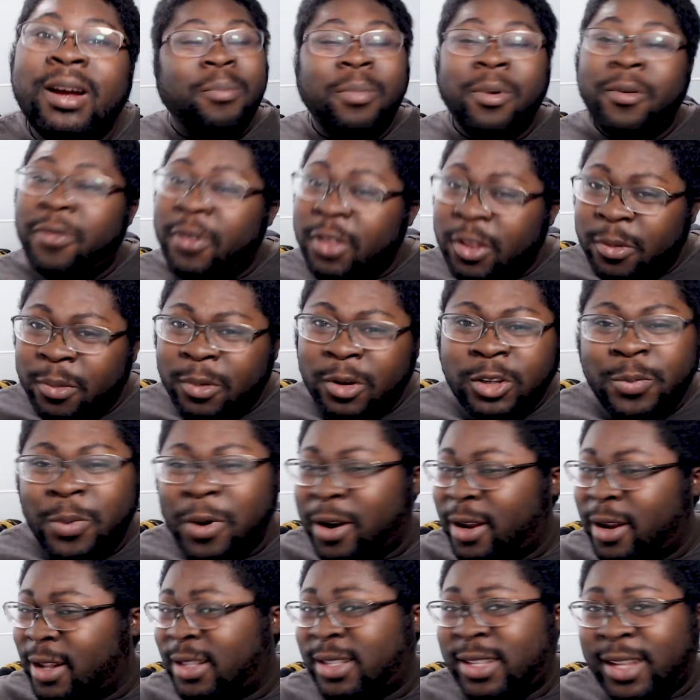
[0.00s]
But for the most
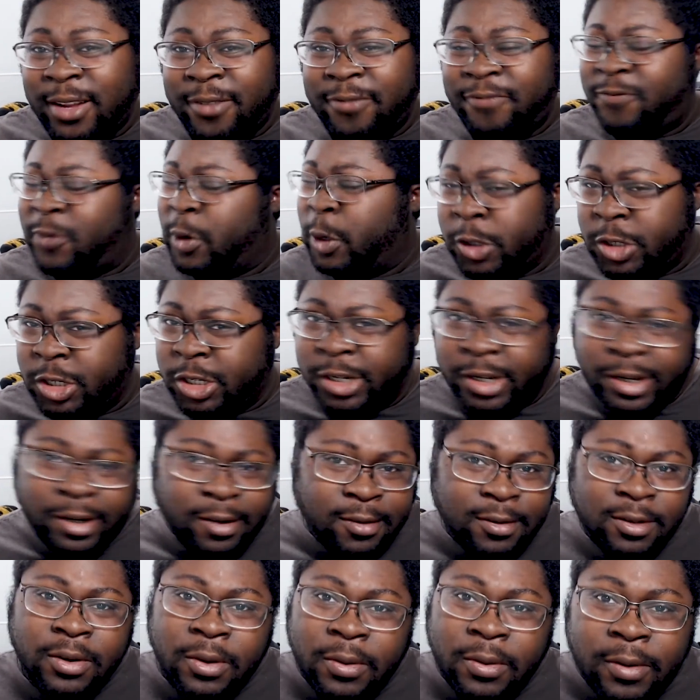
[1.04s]
part, it's a functioning
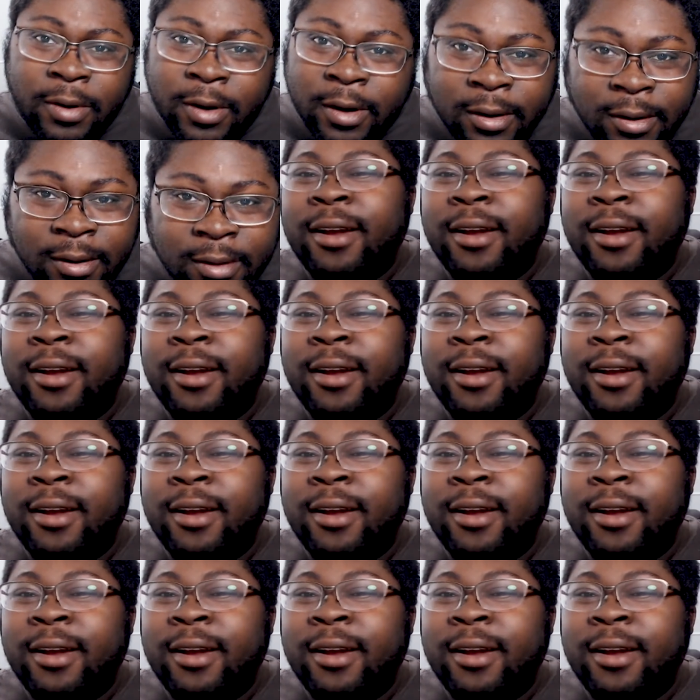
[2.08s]
store.